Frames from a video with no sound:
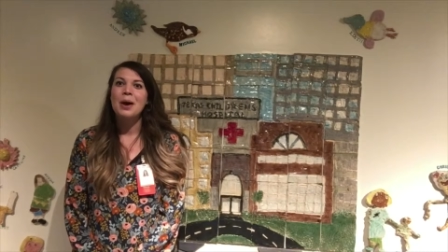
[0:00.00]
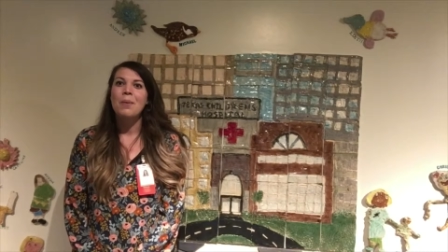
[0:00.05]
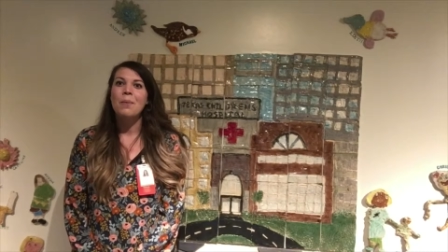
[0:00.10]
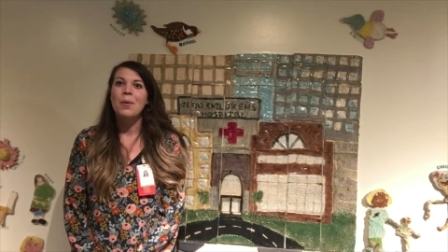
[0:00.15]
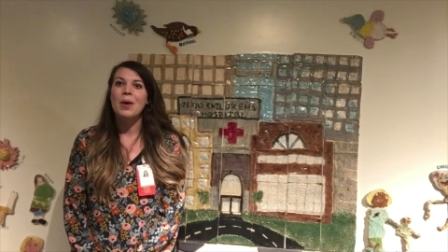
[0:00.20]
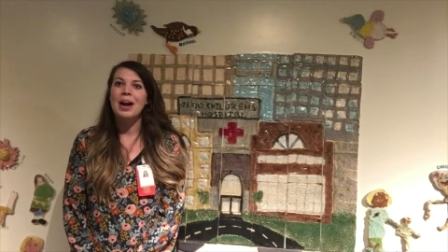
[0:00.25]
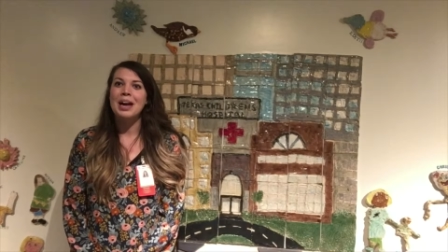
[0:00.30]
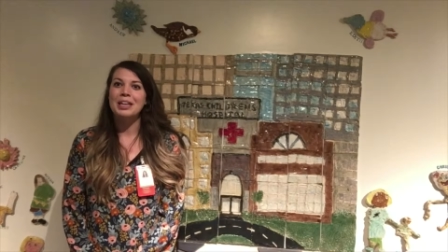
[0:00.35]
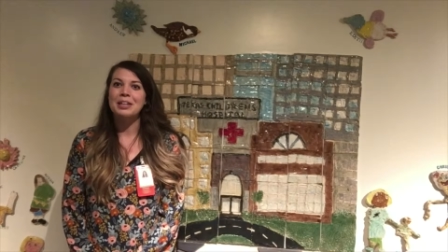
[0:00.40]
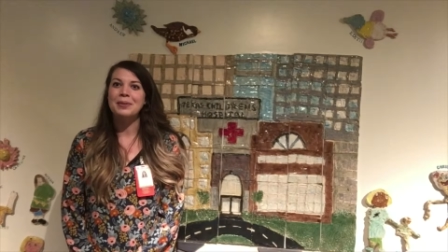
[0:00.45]

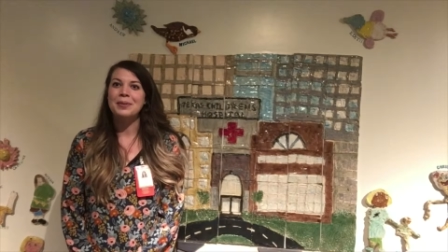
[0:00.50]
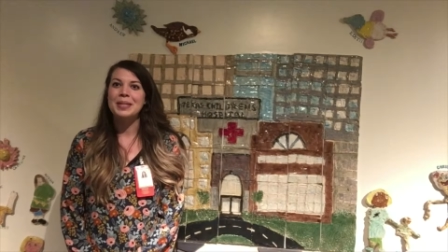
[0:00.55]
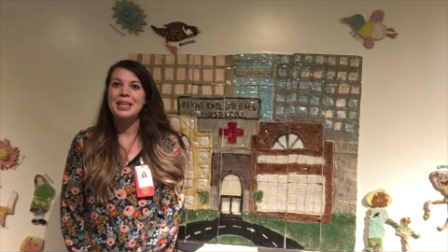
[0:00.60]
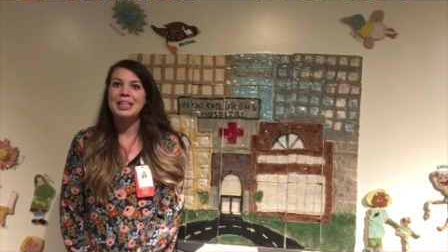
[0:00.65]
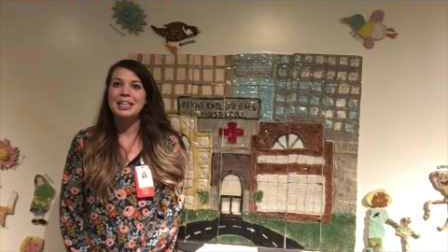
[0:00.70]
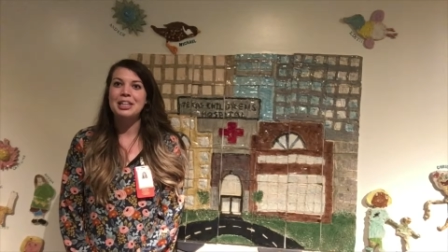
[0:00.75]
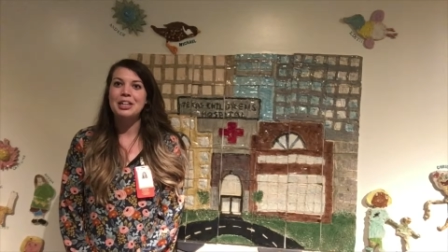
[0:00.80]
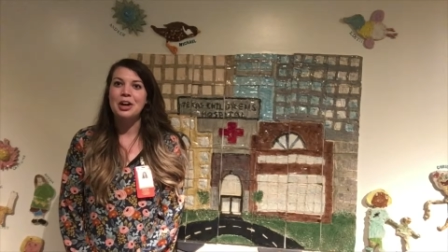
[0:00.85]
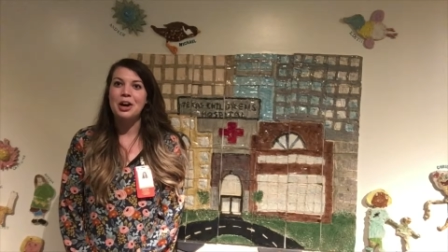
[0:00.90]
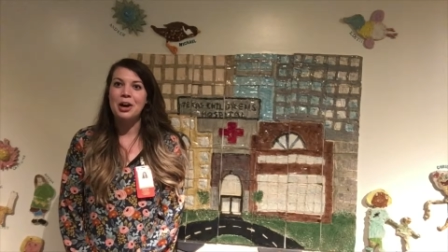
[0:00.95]
where I
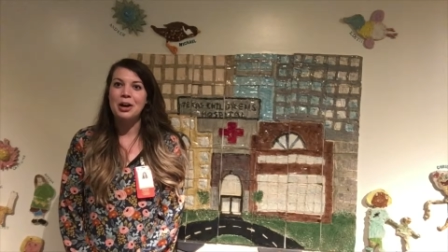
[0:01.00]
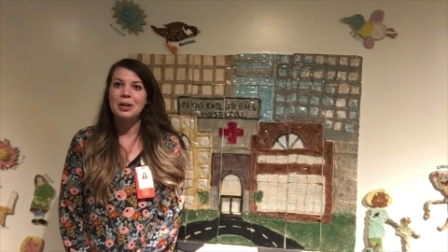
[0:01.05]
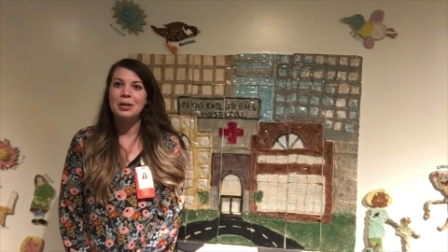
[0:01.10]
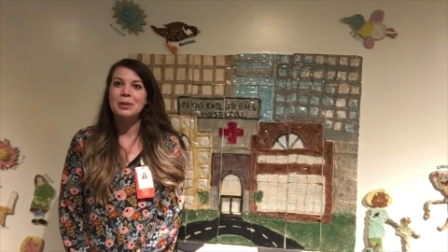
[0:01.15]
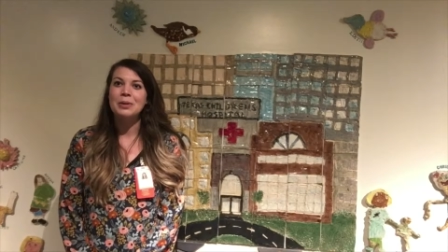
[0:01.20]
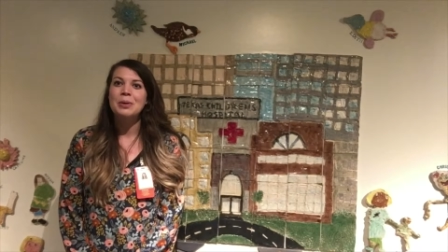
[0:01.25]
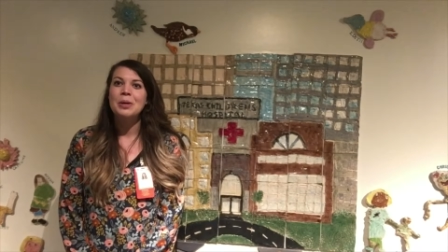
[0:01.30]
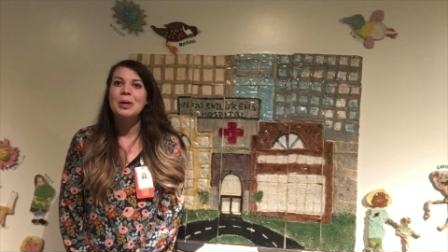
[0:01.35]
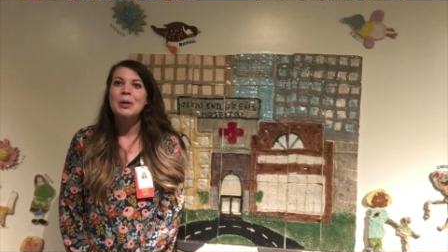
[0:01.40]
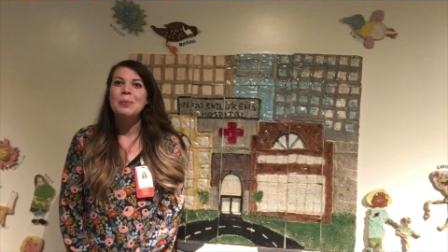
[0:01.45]
created
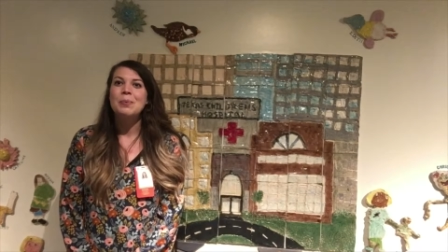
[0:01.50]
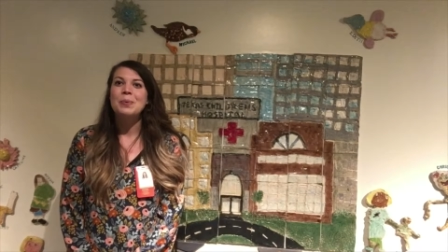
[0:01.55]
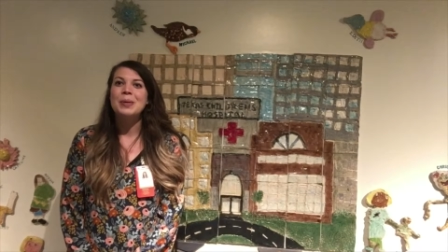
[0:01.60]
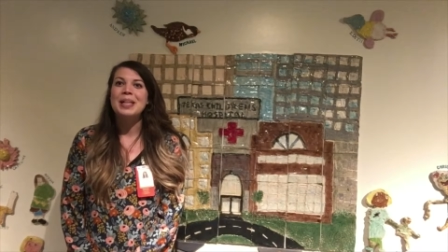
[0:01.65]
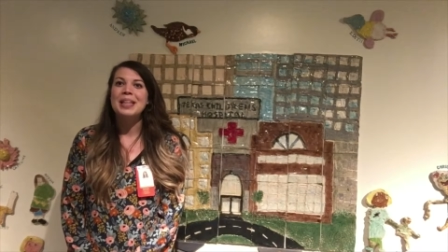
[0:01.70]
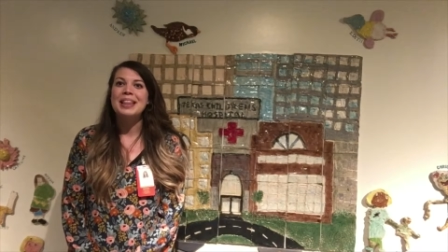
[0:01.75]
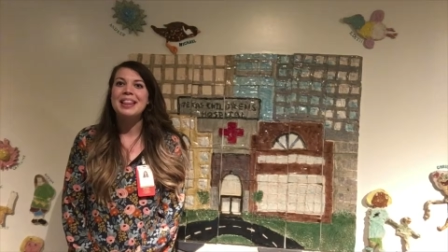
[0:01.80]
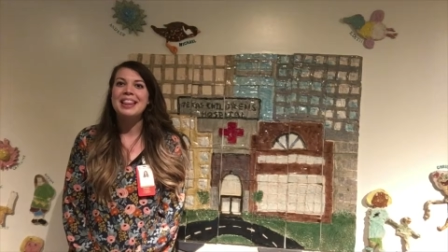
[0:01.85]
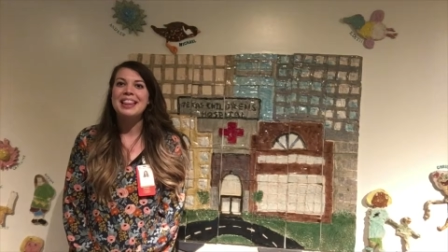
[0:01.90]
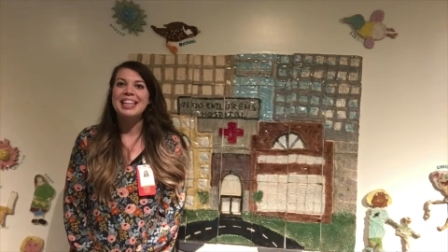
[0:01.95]
art with